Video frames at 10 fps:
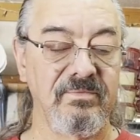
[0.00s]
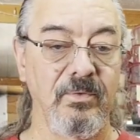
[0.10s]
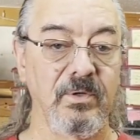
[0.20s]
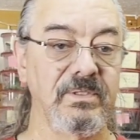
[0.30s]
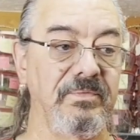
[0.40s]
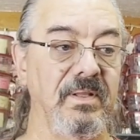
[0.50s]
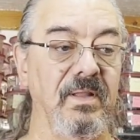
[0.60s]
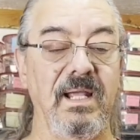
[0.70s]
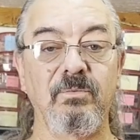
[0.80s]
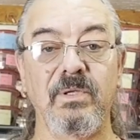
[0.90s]
folks, if you
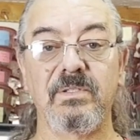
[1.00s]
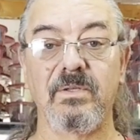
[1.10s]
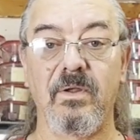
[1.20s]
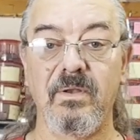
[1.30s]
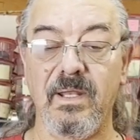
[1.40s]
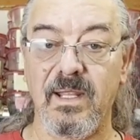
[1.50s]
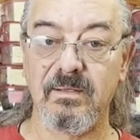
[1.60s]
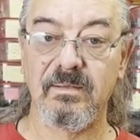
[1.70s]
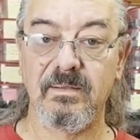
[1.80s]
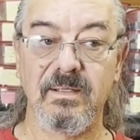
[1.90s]
liked what you saw
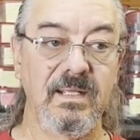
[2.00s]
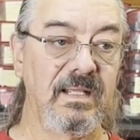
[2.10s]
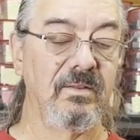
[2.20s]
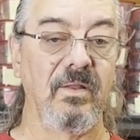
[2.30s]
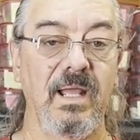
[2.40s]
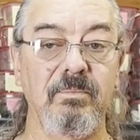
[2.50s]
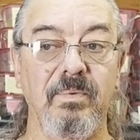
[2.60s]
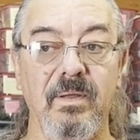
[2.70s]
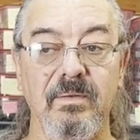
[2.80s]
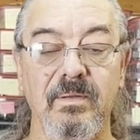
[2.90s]
today, hit the like
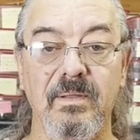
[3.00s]
button.